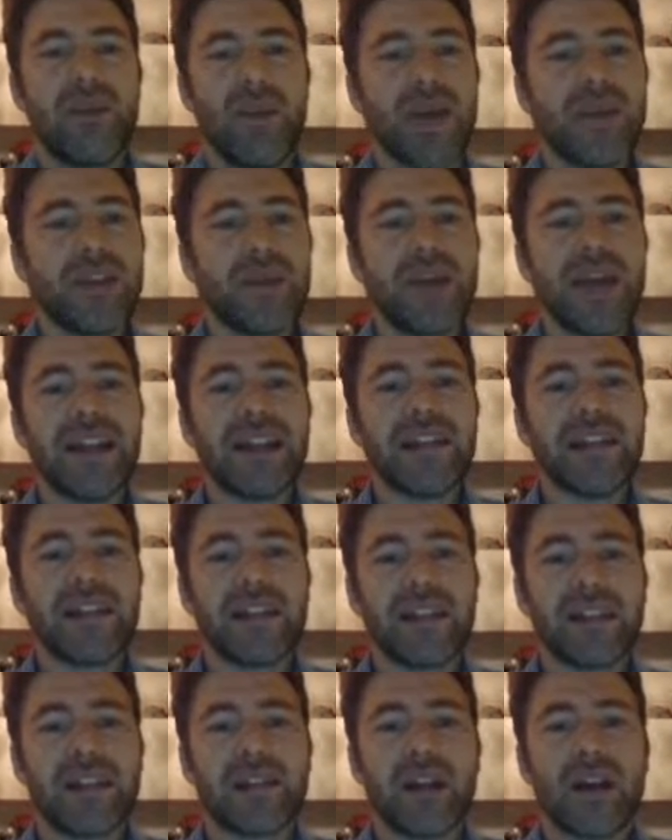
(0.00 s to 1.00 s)
Mathematics
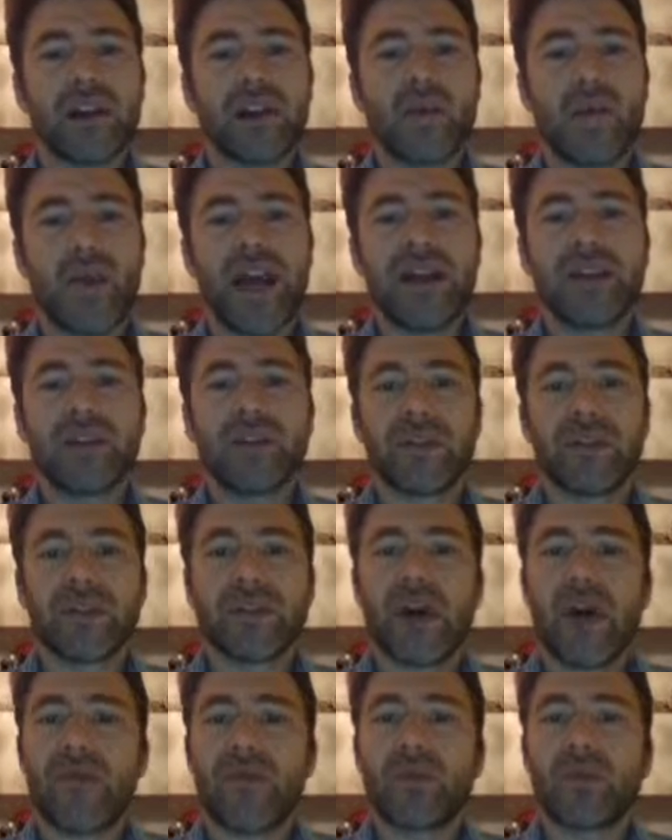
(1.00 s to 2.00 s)
is not the way to
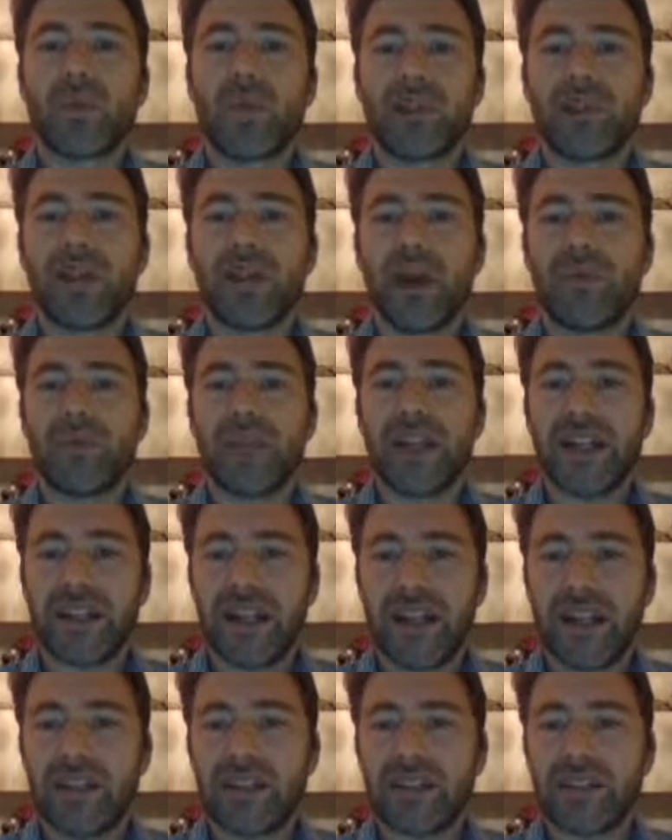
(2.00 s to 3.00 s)
discover what the object
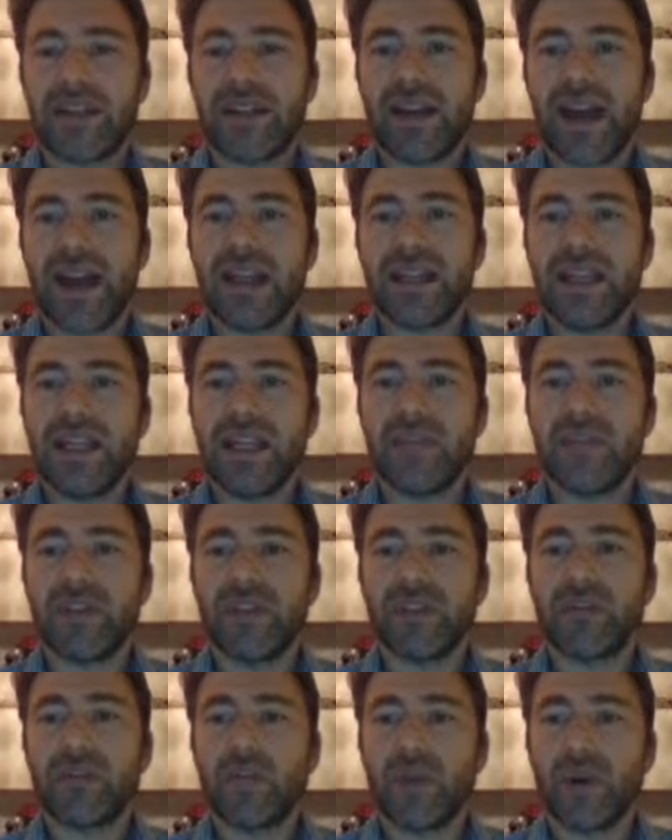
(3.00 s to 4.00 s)
is, and
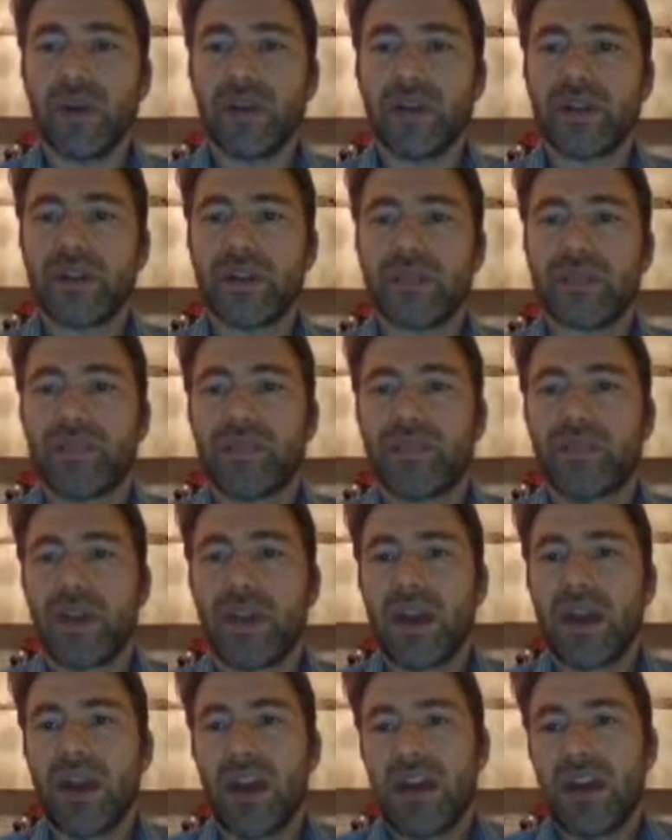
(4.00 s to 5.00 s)
even words
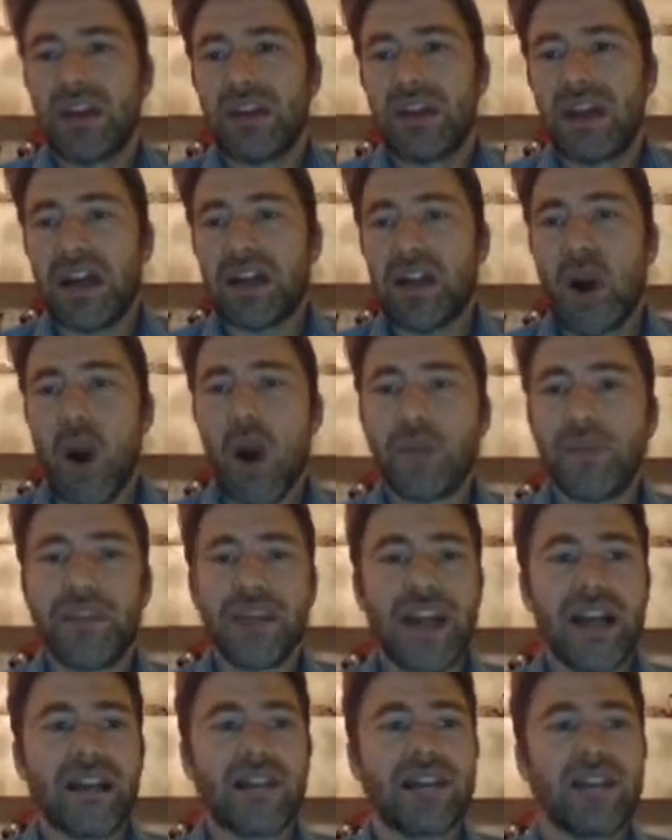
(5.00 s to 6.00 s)
like
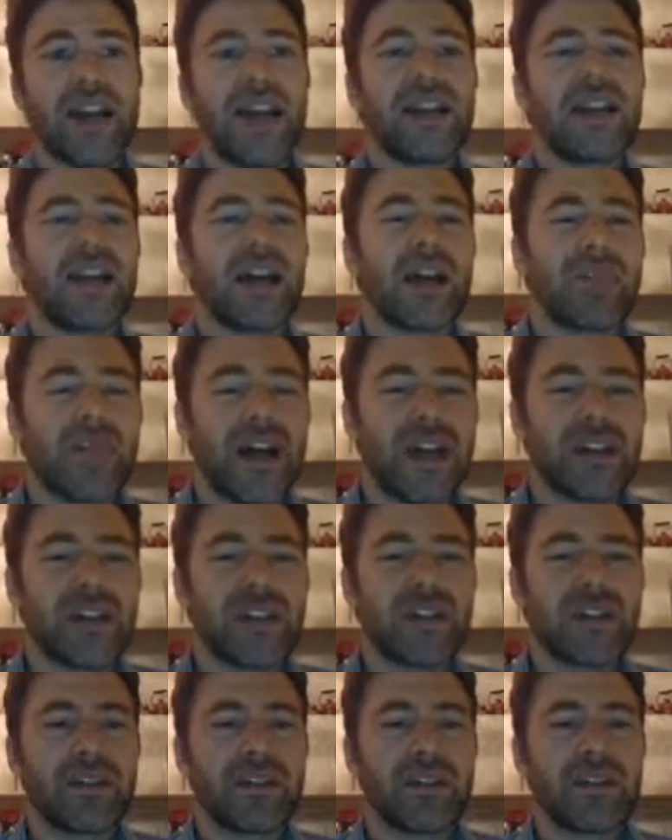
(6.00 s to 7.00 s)
object and
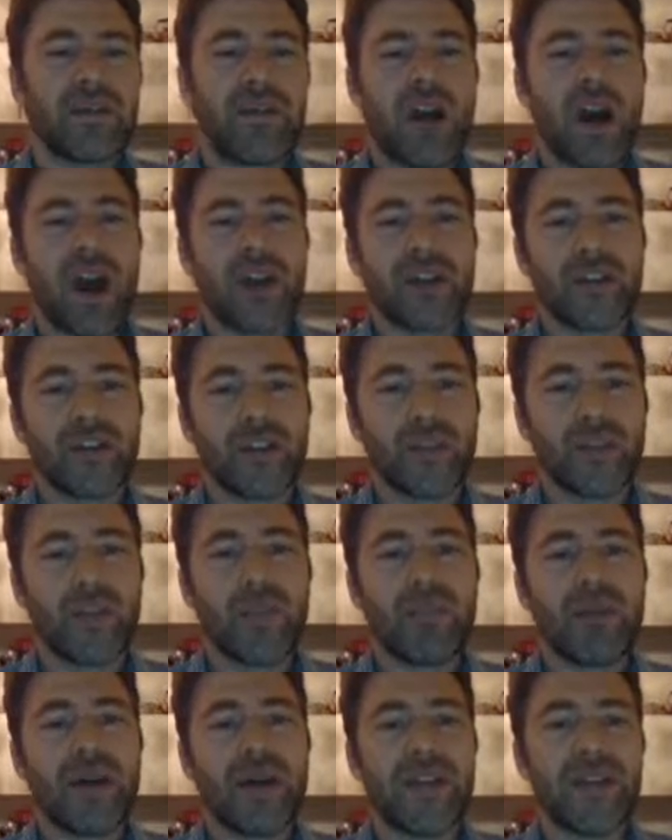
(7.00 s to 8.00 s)
dimension are
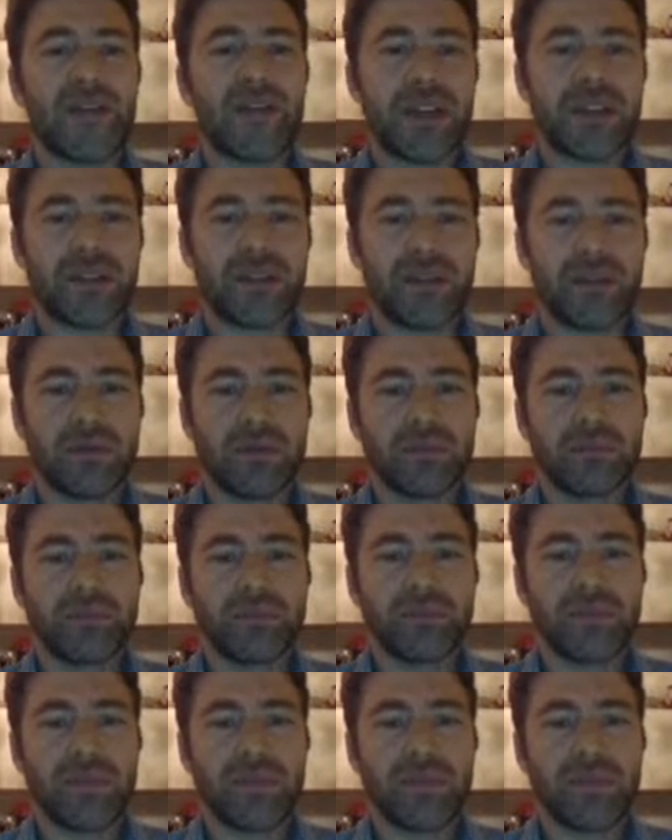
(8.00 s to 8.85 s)
too mathematical.